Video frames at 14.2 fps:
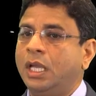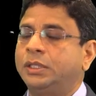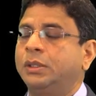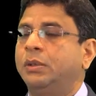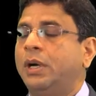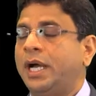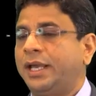
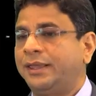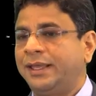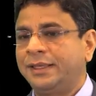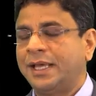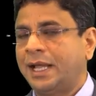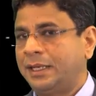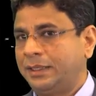So I
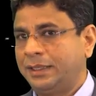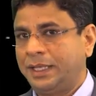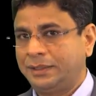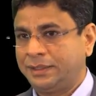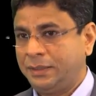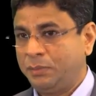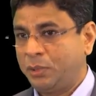think
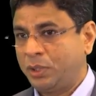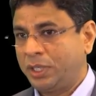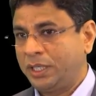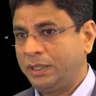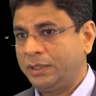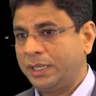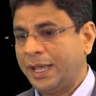that's an
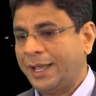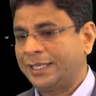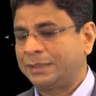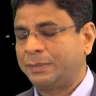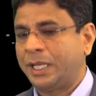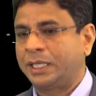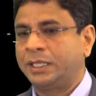important
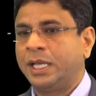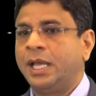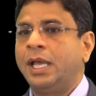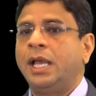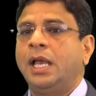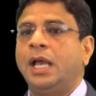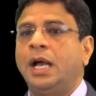aspect.
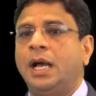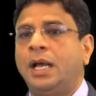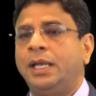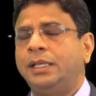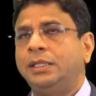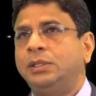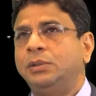
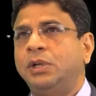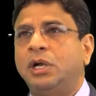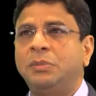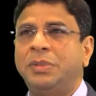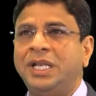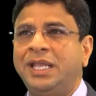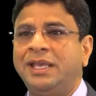I do
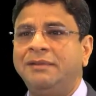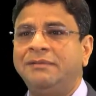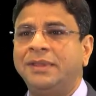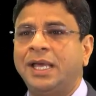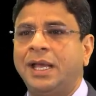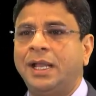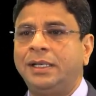not
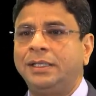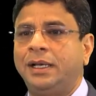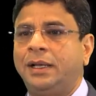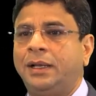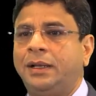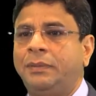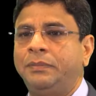believe that
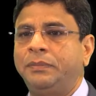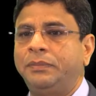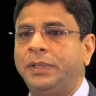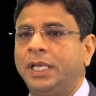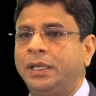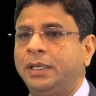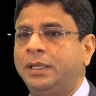
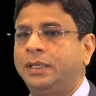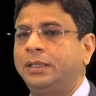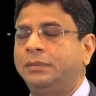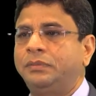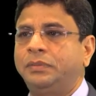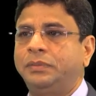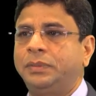
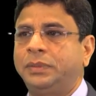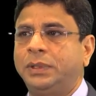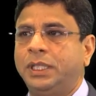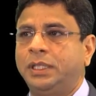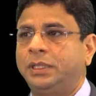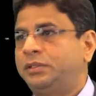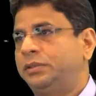
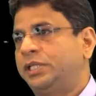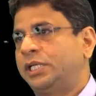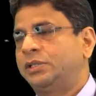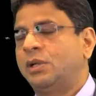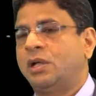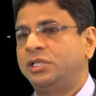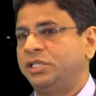the
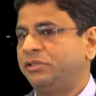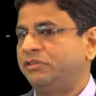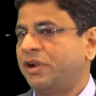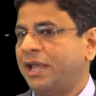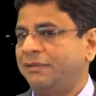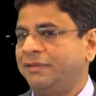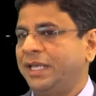technology
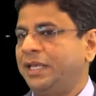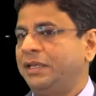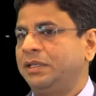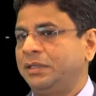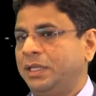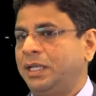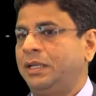
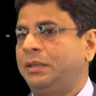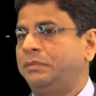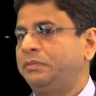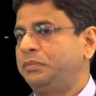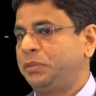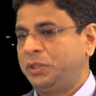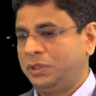driving
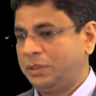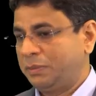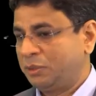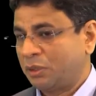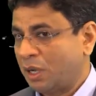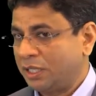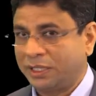the
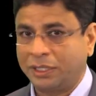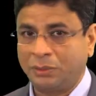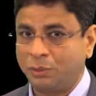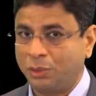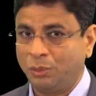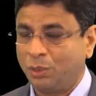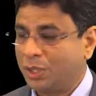project
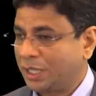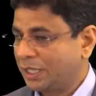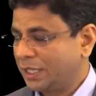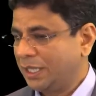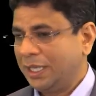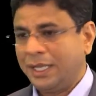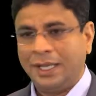would
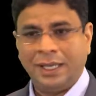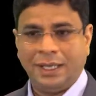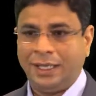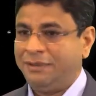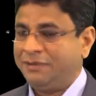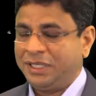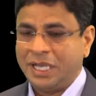work.
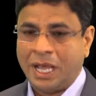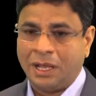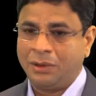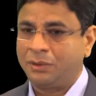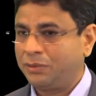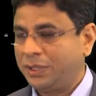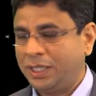Even
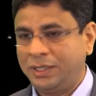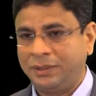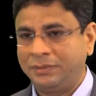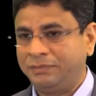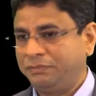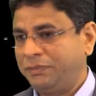now,